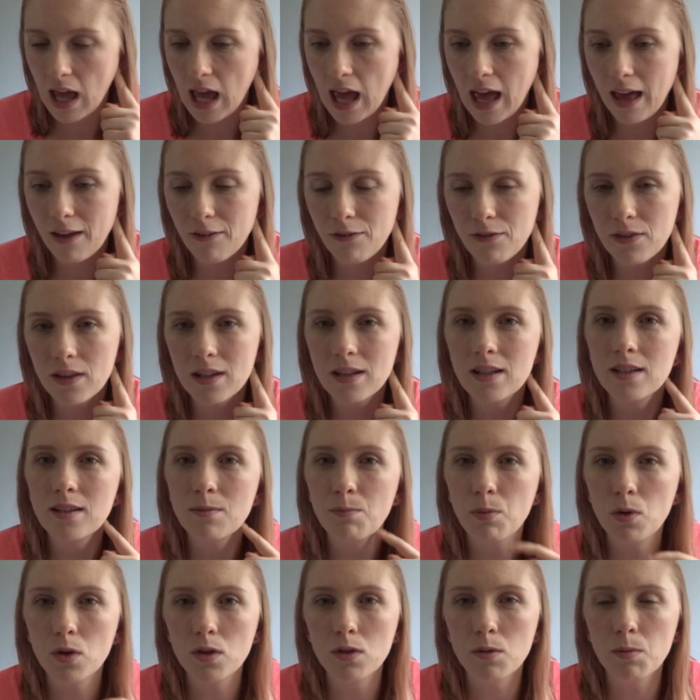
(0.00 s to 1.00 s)
If the
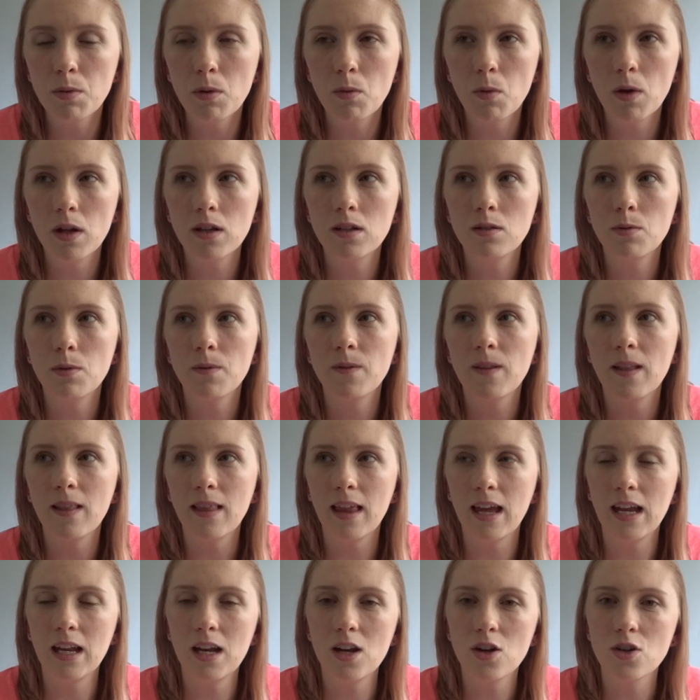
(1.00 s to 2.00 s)
disposable ones with the
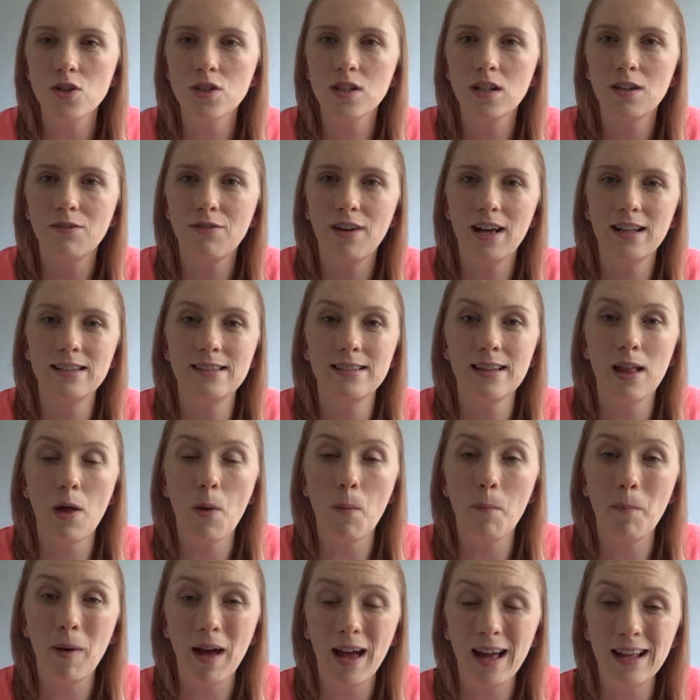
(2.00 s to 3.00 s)
liners and the fancy
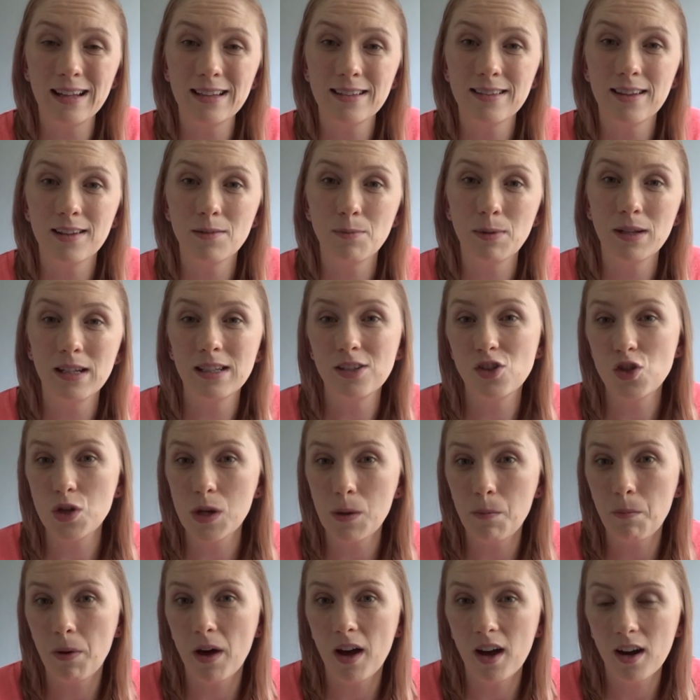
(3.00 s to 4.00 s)
little pants had been
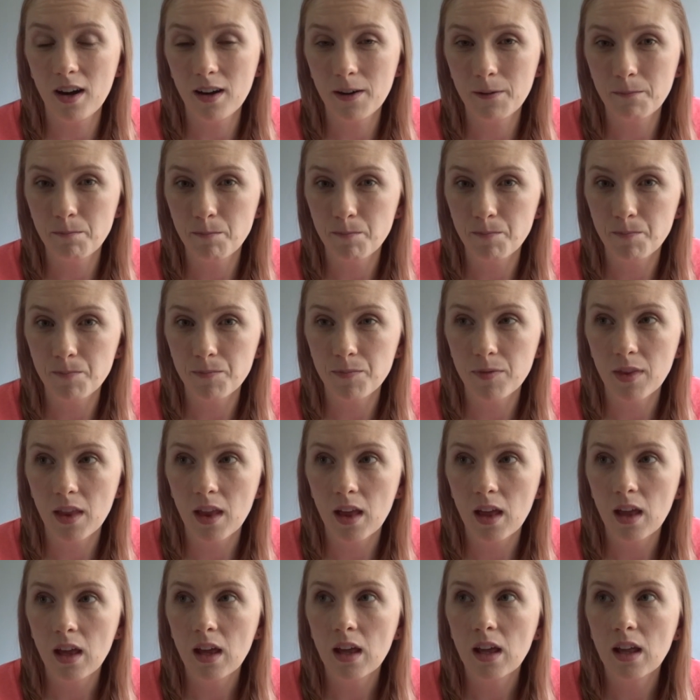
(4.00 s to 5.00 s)
cheaper,
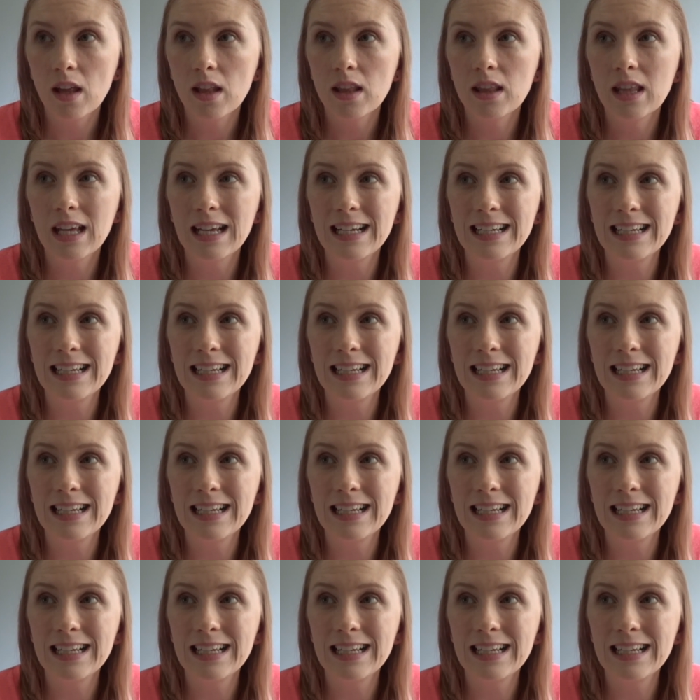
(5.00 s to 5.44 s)
then